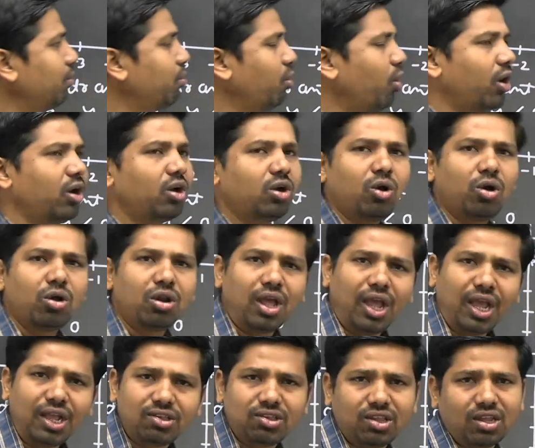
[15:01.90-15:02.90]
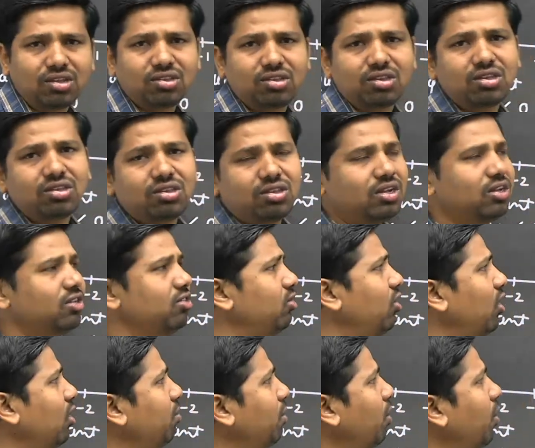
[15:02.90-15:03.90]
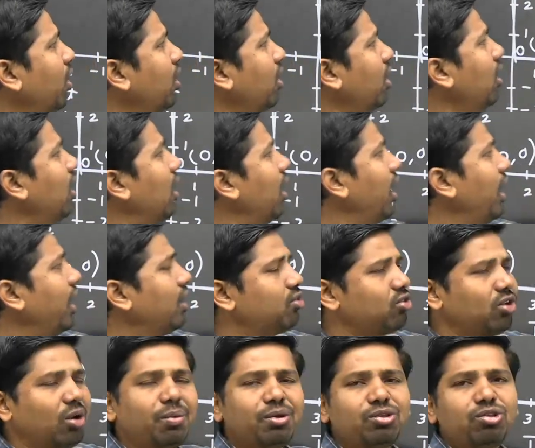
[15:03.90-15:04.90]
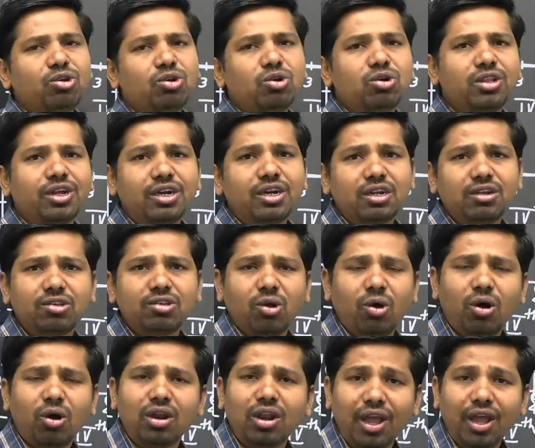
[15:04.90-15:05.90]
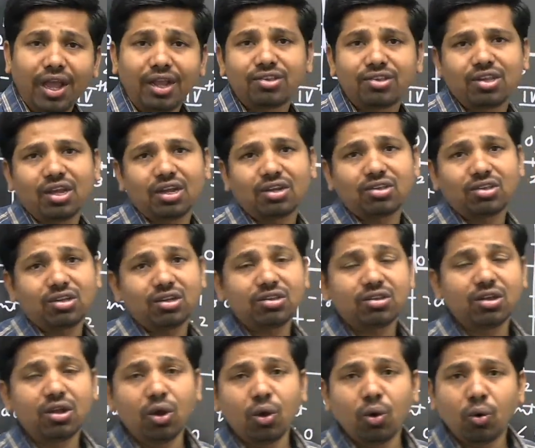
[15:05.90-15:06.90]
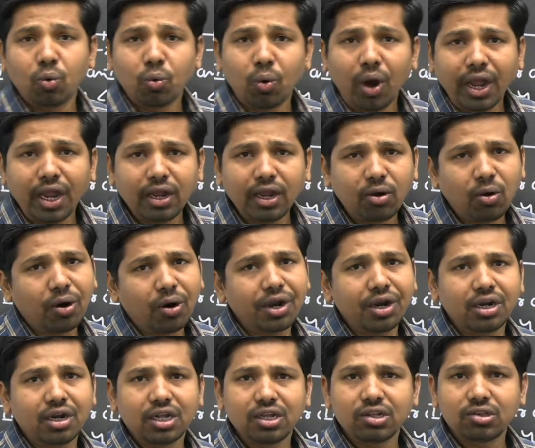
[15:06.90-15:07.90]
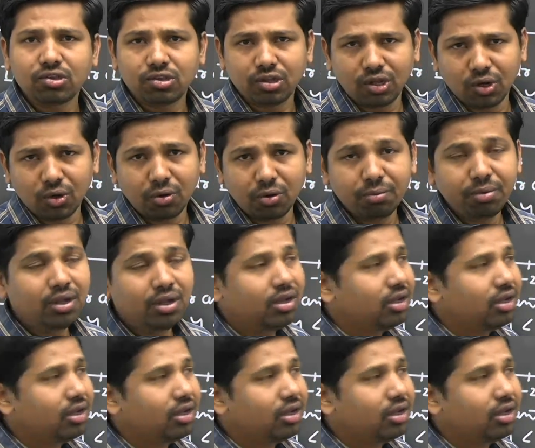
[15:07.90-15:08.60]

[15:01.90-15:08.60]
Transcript: point on x-axis is given by what? X comma 0. That is on x-axis, y coordinate is 0.